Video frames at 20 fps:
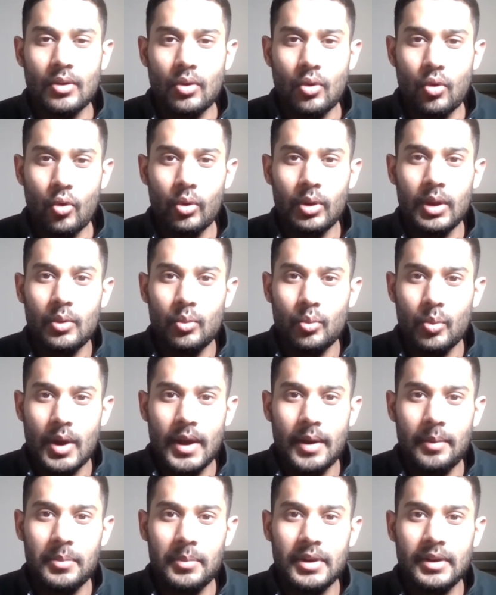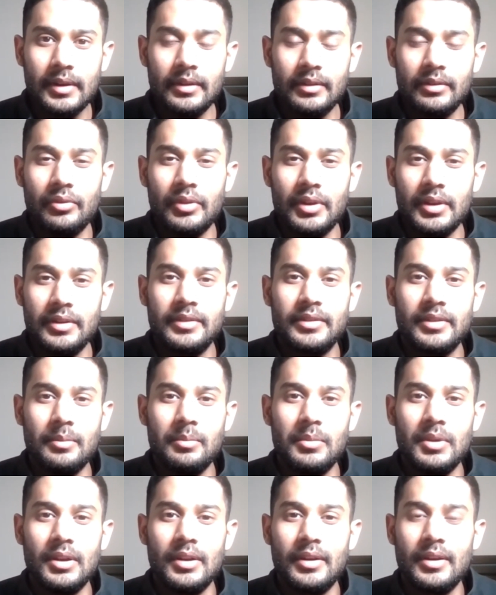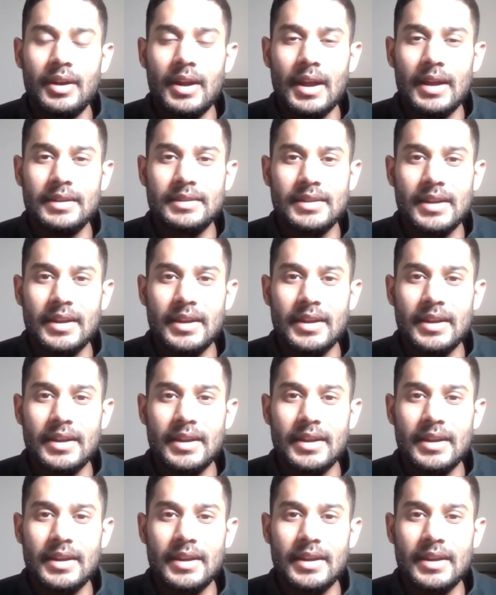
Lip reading: whole environment is very similar as